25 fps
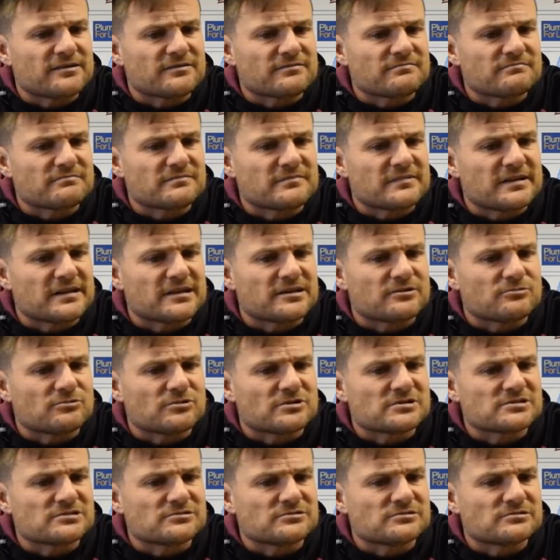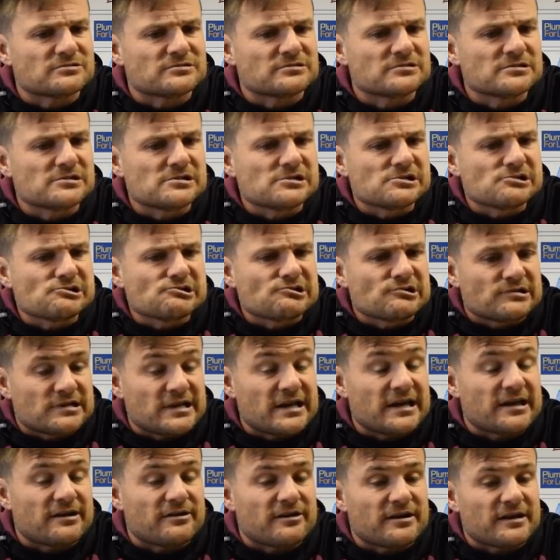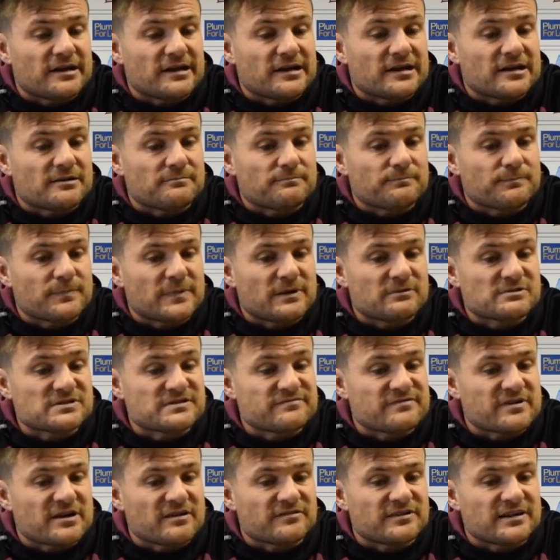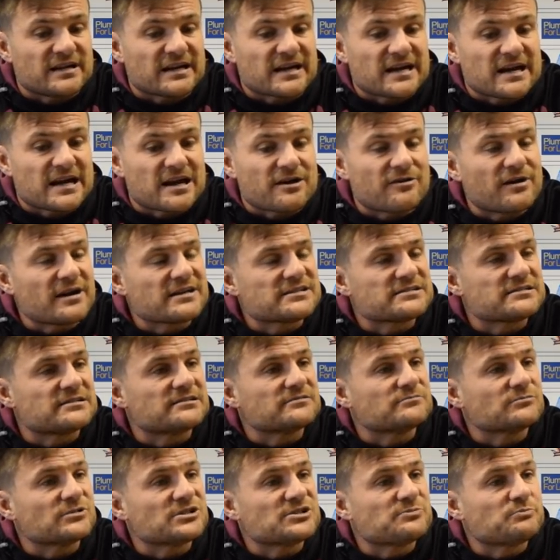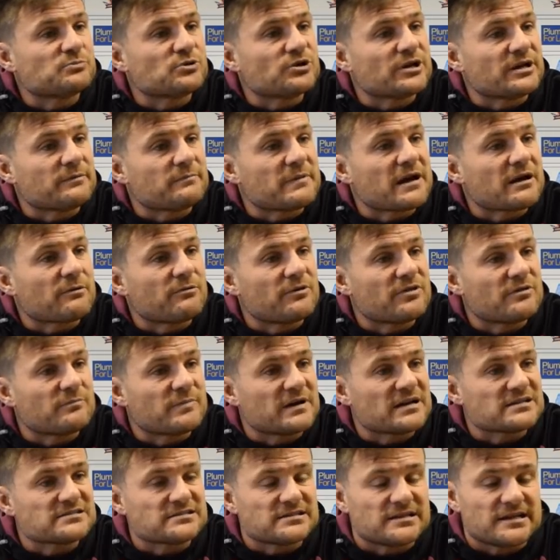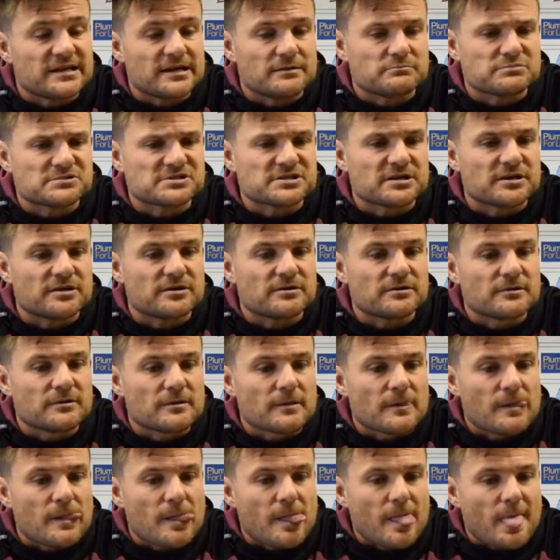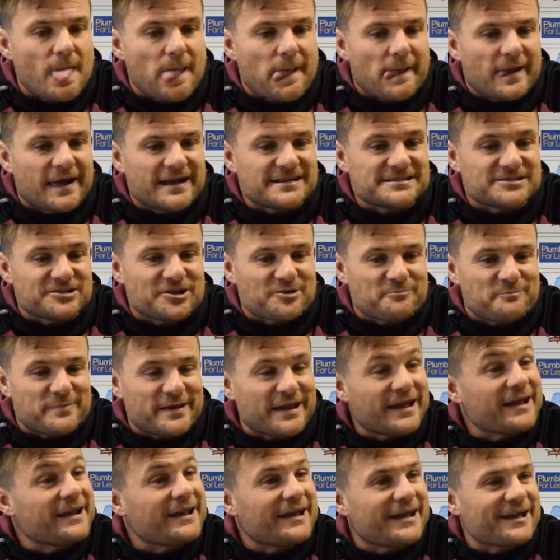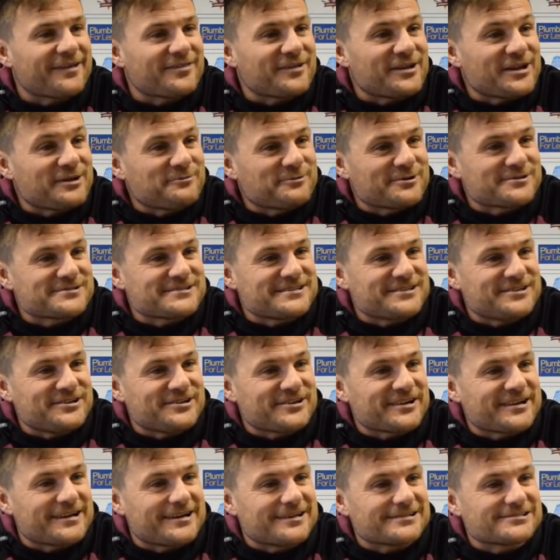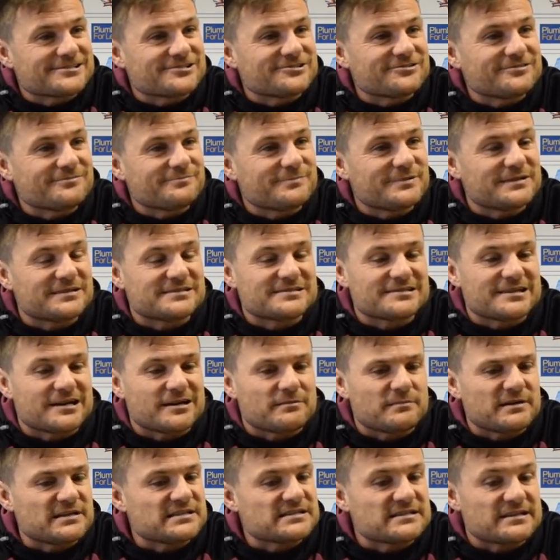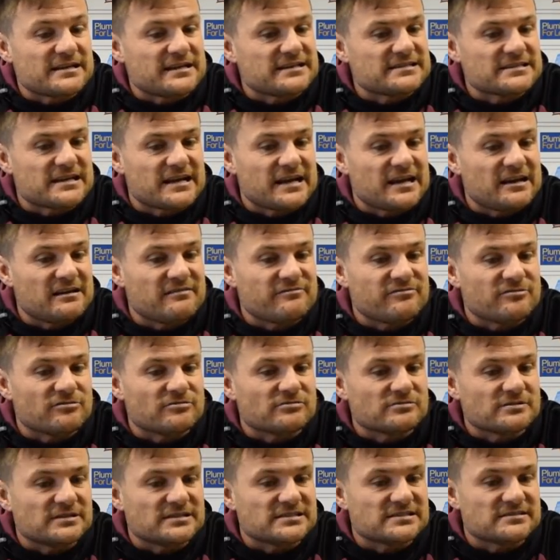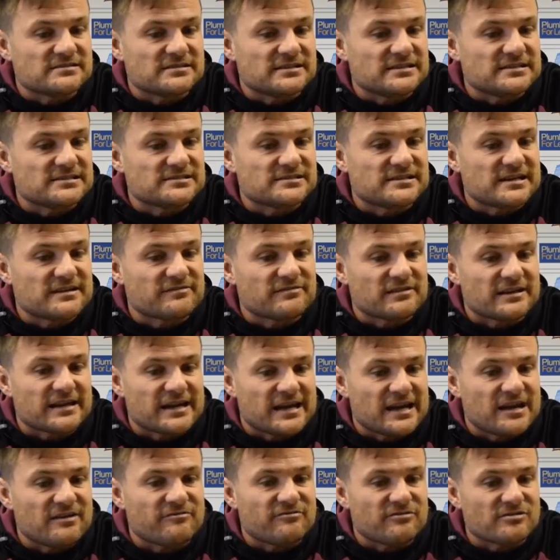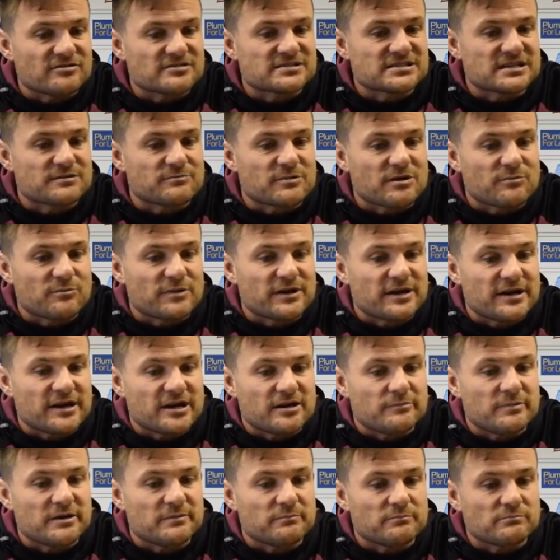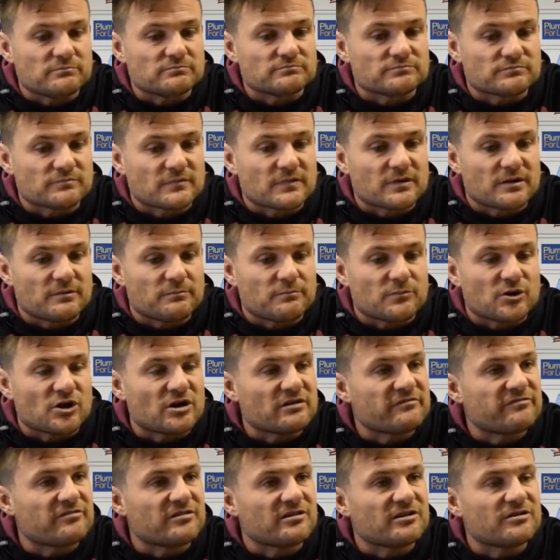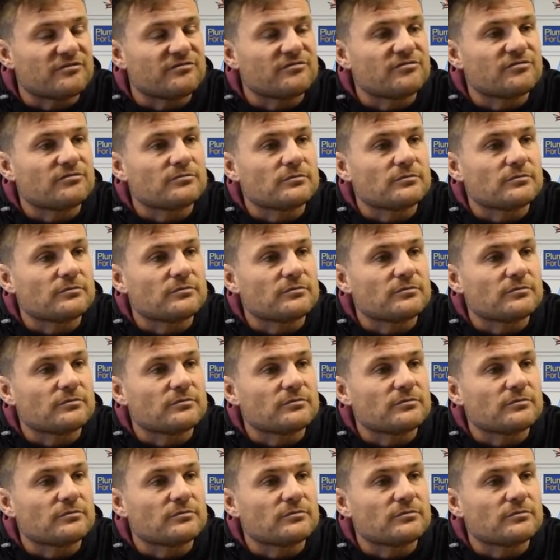I think it was, or yeah, and he was involved in a car accident which put him back with a busted hip. So he's a lot bigger now than he was in Newcastle, but he's a handful. He's definitely a handful of someone we need to be mindful of.